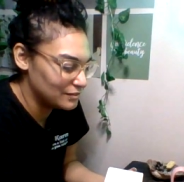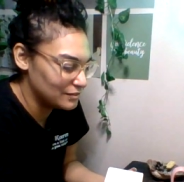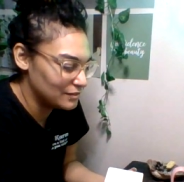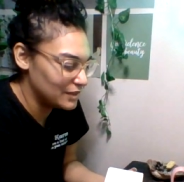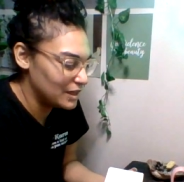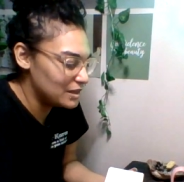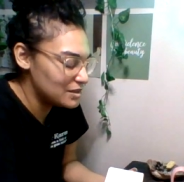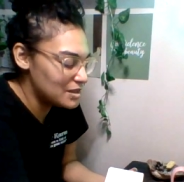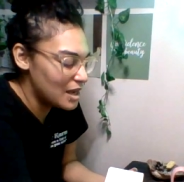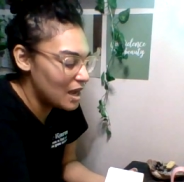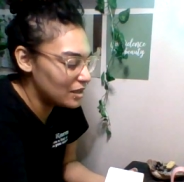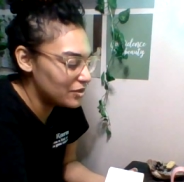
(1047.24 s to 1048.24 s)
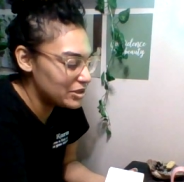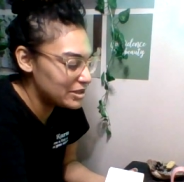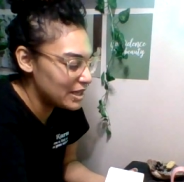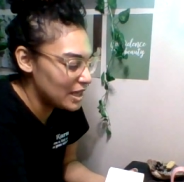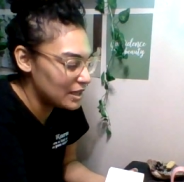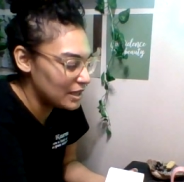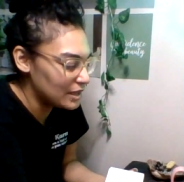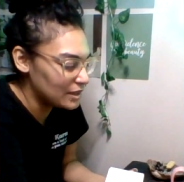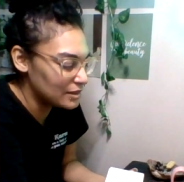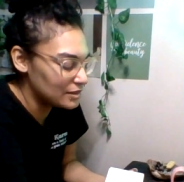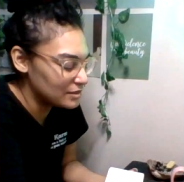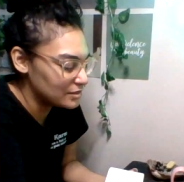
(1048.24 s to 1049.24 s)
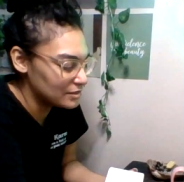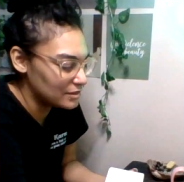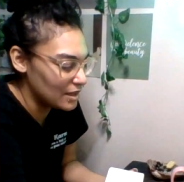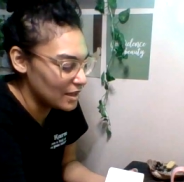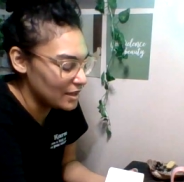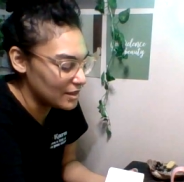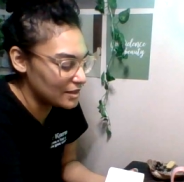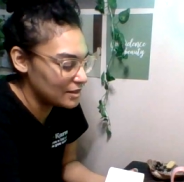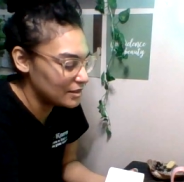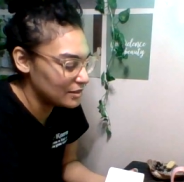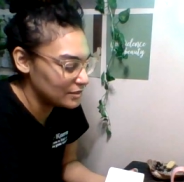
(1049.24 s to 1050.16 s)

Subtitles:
They're not understanding, like,